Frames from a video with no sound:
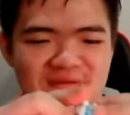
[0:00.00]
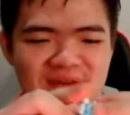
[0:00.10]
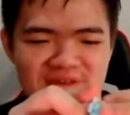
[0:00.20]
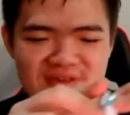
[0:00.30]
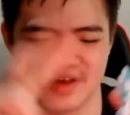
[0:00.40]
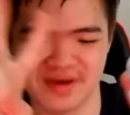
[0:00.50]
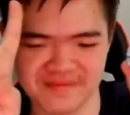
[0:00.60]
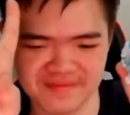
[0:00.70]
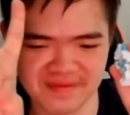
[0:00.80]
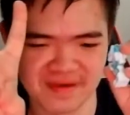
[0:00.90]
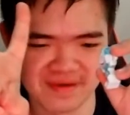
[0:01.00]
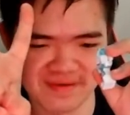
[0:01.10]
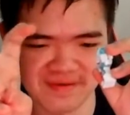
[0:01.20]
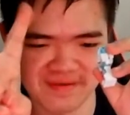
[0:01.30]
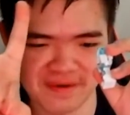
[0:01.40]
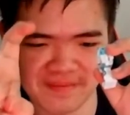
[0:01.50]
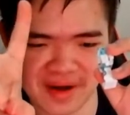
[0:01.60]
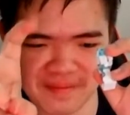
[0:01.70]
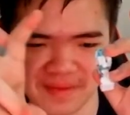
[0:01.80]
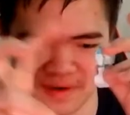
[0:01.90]
his um,
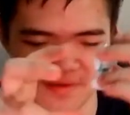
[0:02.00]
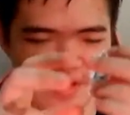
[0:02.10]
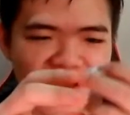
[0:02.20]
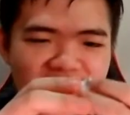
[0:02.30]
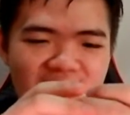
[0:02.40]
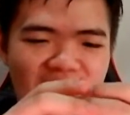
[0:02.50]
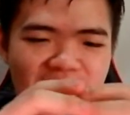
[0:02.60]
robot mode. Um,